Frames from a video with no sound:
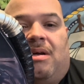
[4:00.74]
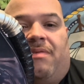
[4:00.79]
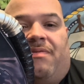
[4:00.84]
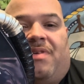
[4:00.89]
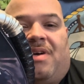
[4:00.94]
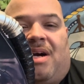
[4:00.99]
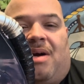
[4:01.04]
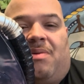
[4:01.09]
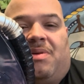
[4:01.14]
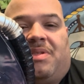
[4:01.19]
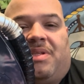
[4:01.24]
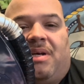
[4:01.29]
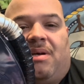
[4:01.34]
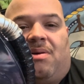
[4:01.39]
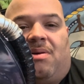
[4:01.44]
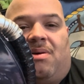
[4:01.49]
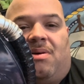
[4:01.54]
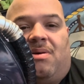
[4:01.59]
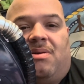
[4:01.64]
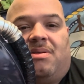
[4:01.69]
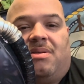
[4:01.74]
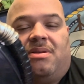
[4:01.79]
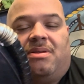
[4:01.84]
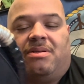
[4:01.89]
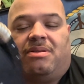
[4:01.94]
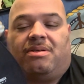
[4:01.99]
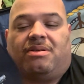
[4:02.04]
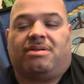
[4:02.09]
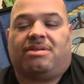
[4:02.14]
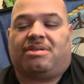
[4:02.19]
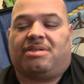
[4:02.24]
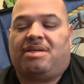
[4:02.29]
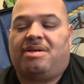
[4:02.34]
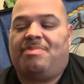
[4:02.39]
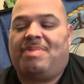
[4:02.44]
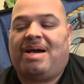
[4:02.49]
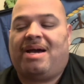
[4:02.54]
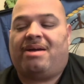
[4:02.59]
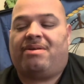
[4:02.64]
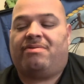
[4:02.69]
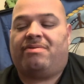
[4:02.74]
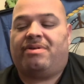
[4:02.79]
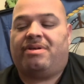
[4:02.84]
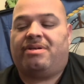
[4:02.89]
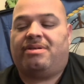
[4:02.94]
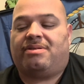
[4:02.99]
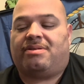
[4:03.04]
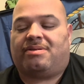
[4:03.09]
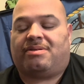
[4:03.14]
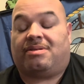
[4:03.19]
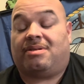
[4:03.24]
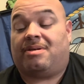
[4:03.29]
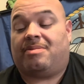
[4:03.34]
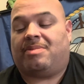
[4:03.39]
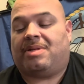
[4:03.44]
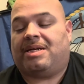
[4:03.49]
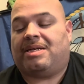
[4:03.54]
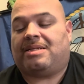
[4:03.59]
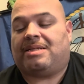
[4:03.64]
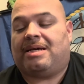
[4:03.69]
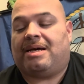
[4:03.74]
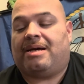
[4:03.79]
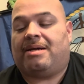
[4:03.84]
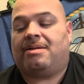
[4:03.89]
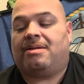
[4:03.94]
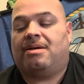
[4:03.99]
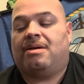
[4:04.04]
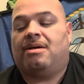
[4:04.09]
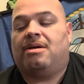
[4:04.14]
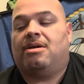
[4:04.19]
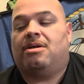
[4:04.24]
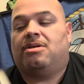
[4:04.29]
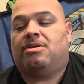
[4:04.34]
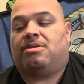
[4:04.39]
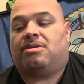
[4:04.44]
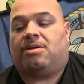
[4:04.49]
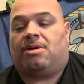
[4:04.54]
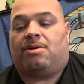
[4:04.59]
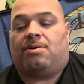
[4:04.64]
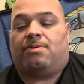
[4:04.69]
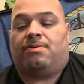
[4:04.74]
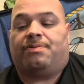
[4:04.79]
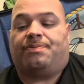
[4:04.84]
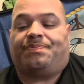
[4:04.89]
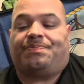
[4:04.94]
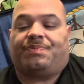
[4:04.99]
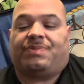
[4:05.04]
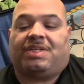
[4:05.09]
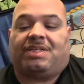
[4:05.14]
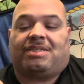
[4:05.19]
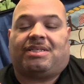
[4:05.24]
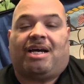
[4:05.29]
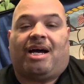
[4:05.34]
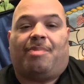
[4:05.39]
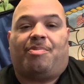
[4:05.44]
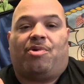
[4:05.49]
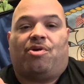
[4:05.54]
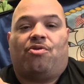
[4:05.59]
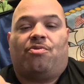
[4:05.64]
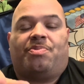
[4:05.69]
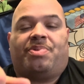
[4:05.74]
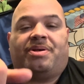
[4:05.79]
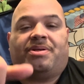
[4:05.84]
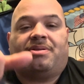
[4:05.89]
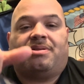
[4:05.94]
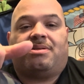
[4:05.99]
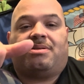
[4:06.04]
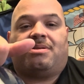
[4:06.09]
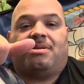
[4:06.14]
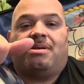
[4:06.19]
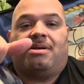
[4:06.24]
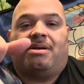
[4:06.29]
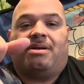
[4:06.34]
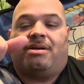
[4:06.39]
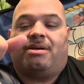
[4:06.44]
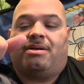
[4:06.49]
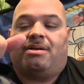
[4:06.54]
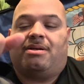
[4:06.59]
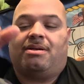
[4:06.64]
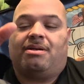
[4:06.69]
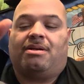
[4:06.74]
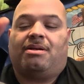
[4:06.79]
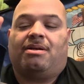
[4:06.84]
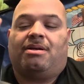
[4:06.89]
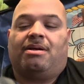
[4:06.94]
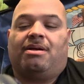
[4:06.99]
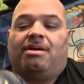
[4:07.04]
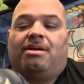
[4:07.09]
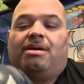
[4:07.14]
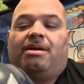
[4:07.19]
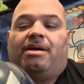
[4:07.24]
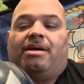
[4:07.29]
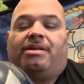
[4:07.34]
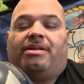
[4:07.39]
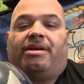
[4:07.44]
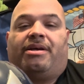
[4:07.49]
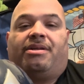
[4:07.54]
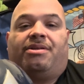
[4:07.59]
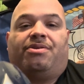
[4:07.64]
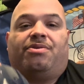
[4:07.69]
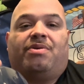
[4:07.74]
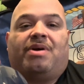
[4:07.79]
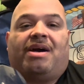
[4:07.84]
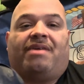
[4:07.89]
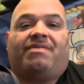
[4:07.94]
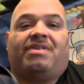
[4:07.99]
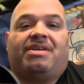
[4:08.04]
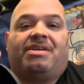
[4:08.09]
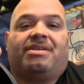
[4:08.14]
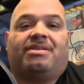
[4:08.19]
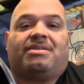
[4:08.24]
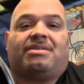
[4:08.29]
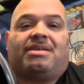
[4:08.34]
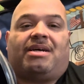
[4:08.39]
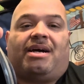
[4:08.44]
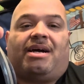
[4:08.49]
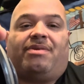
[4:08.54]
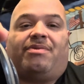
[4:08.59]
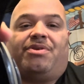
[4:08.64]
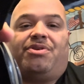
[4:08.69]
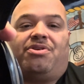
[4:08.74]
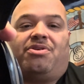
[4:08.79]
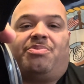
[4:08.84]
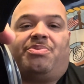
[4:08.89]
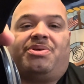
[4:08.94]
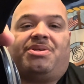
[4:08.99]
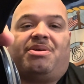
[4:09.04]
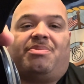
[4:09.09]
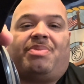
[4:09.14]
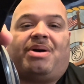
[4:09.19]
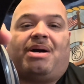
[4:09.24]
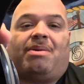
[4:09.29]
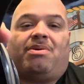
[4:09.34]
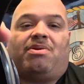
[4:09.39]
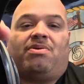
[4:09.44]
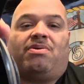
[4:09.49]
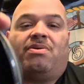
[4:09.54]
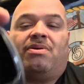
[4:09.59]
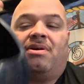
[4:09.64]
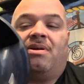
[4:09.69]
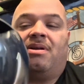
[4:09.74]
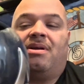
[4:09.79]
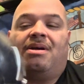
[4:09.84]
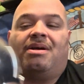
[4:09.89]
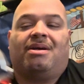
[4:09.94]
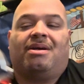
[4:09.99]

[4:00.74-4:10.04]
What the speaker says: Forgot what they call the C batteries or something like that. So the top opens, and then you have the inside where you can put your popcorn.